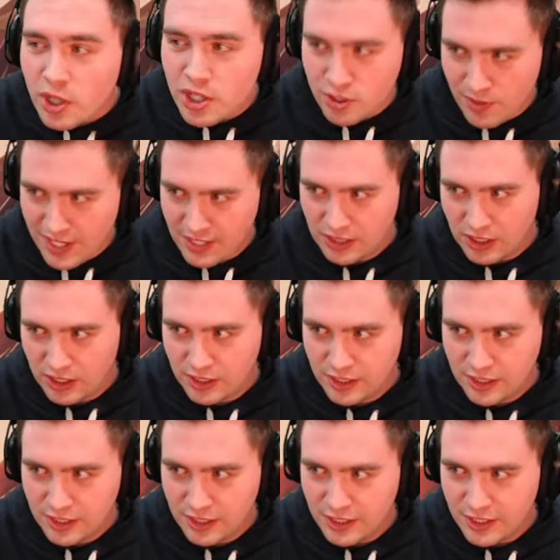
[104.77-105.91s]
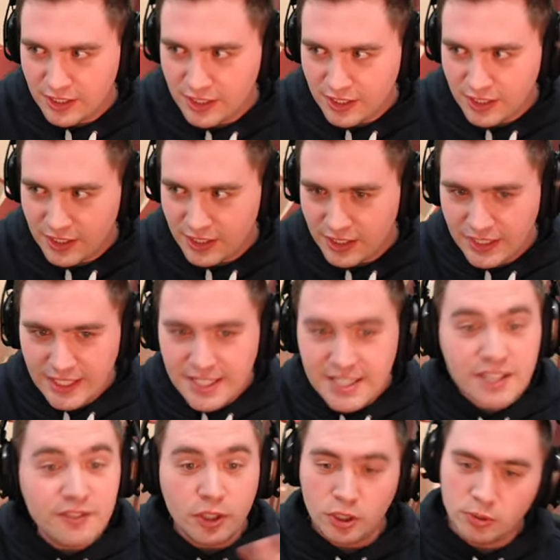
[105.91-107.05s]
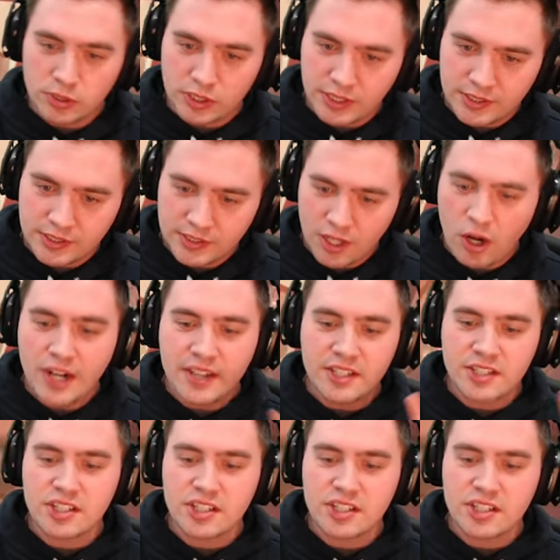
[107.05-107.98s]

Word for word: trailer is even cooler. All right, this